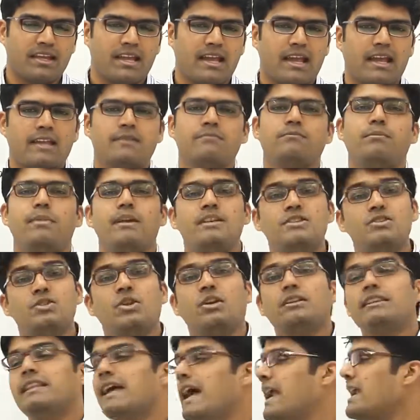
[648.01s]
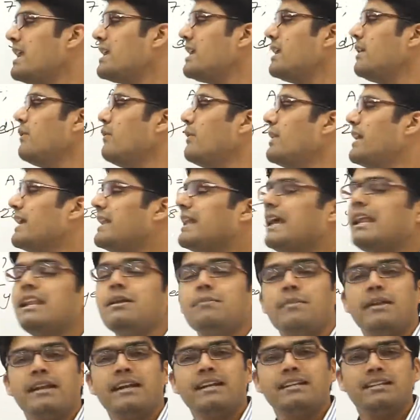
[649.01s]
And based on that, we can
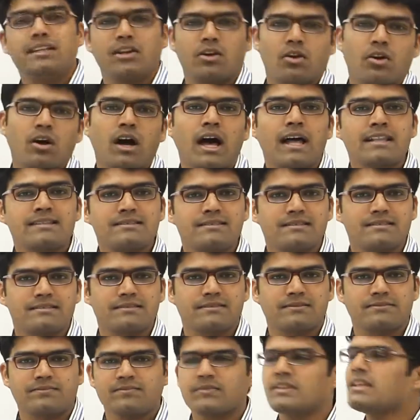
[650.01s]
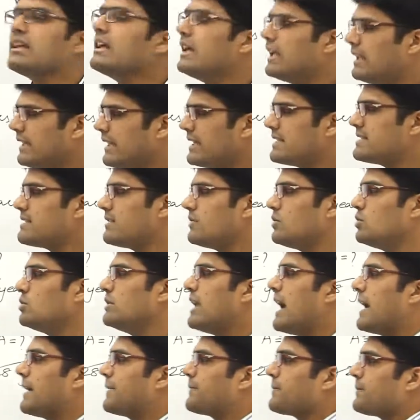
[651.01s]
eliminate the wrong answers. Let's do
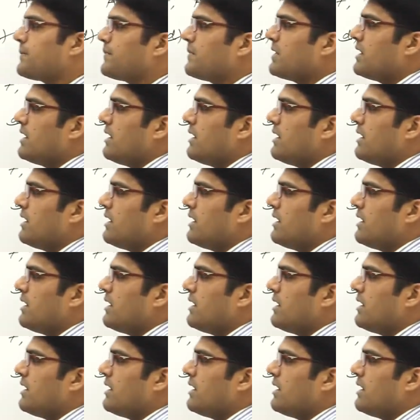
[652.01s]
that.